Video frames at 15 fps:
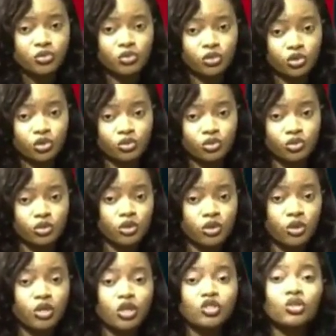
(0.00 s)
too.
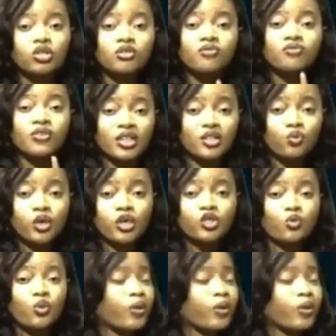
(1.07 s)
Okay, so the first weak square we're